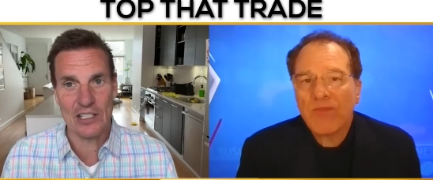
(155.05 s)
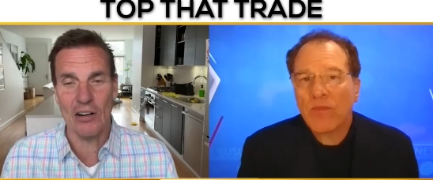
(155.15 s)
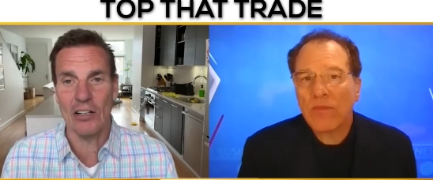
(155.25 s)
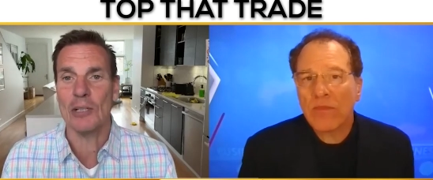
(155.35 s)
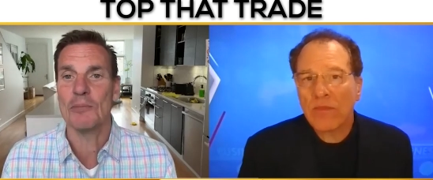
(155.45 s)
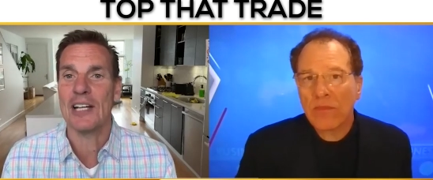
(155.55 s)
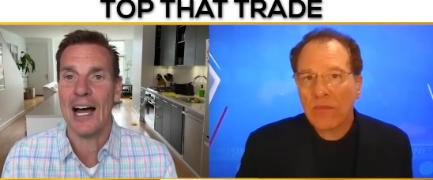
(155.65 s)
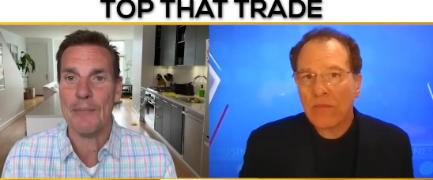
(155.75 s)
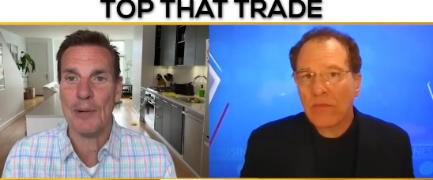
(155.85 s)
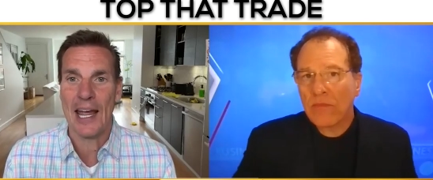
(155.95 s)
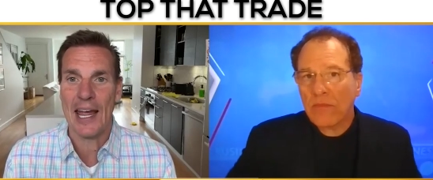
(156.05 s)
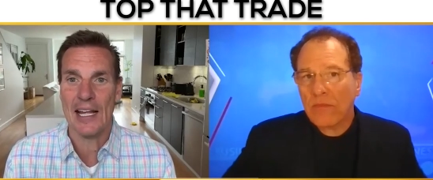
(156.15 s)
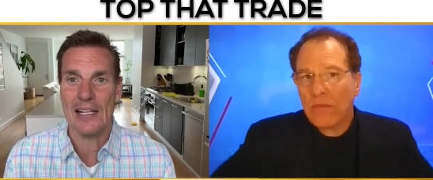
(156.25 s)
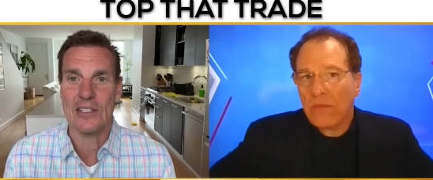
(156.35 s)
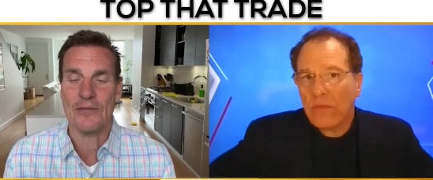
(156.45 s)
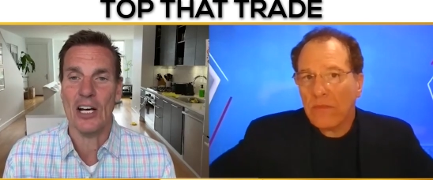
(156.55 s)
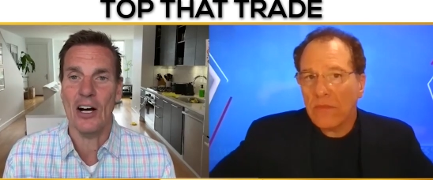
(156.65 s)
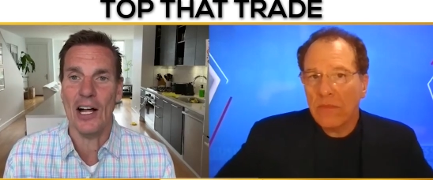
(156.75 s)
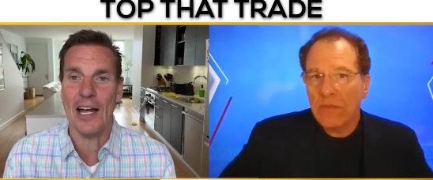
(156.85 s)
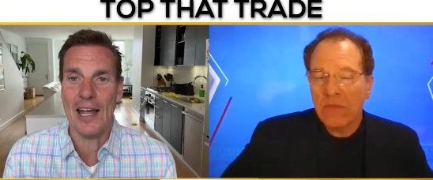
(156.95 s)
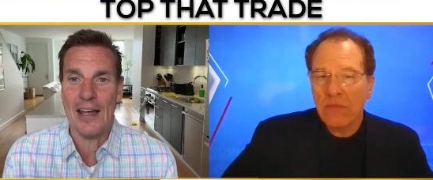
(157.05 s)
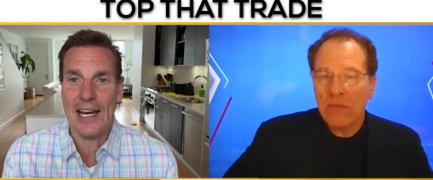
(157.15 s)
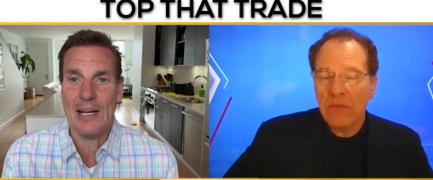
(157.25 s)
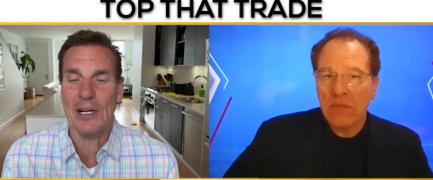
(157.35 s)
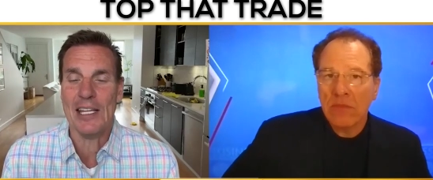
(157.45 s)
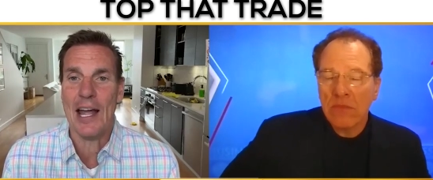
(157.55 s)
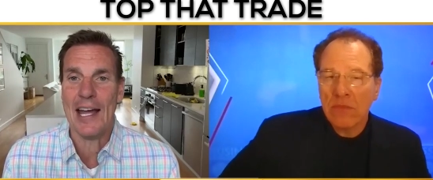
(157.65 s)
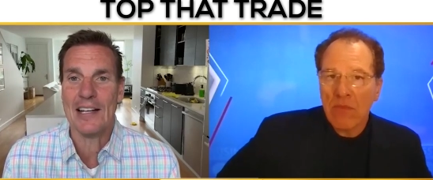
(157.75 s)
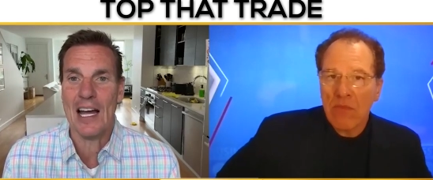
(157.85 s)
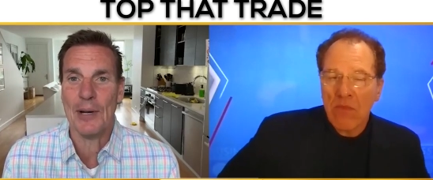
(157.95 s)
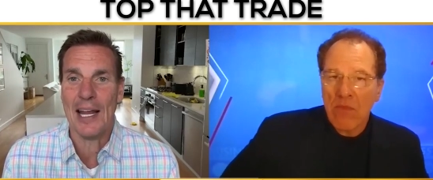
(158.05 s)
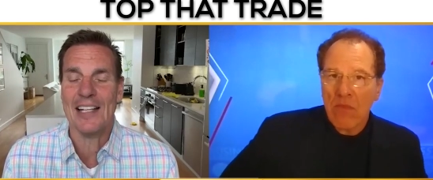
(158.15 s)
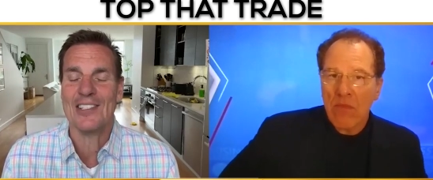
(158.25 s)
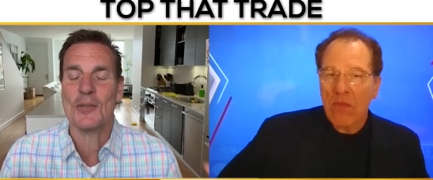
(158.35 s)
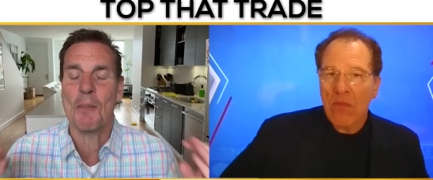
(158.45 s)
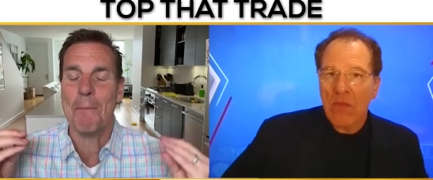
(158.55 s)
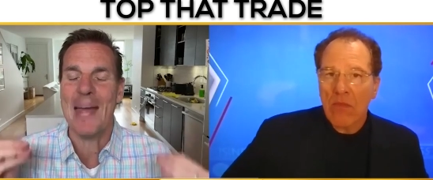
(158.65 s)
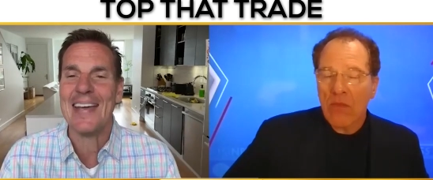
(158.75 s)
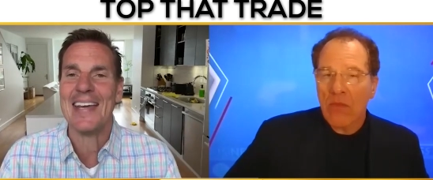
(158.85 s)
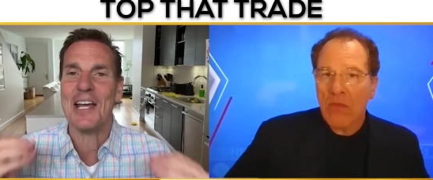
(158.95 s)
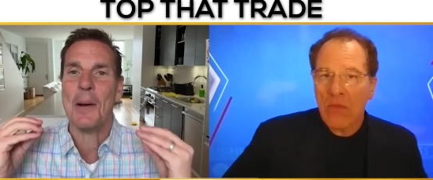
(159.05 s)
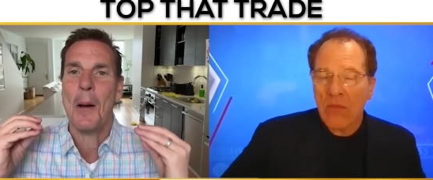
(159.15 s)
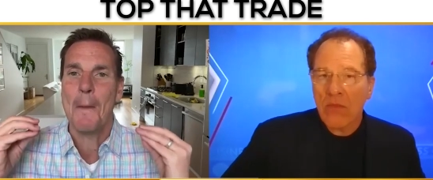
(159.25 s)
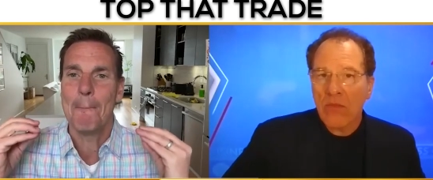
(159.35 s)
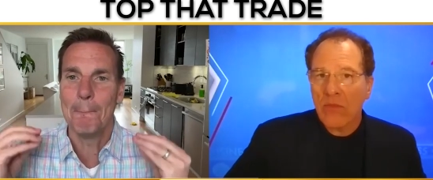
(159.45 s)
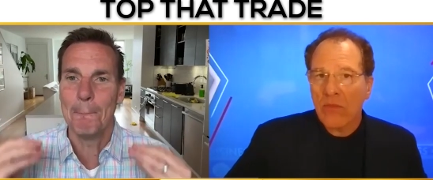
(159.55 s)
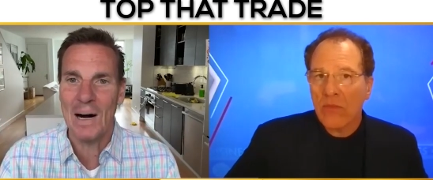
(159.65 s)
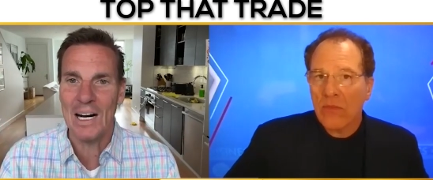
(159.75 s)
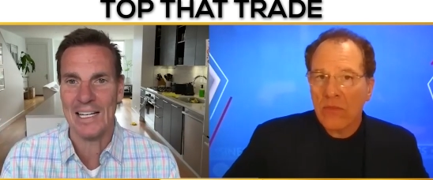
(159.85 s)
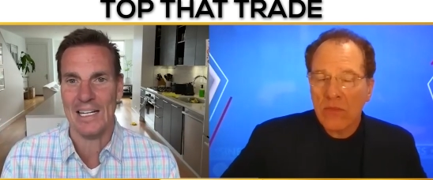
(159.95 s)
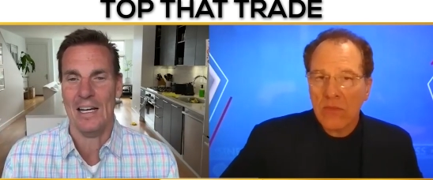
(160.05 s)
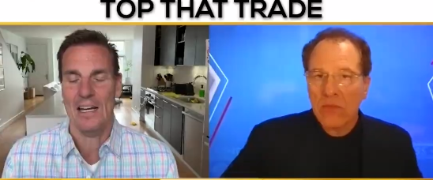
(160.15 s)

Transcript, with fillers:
Speaker 1: called them diamond hands, if they all had, anybody that had diamond hands is making money.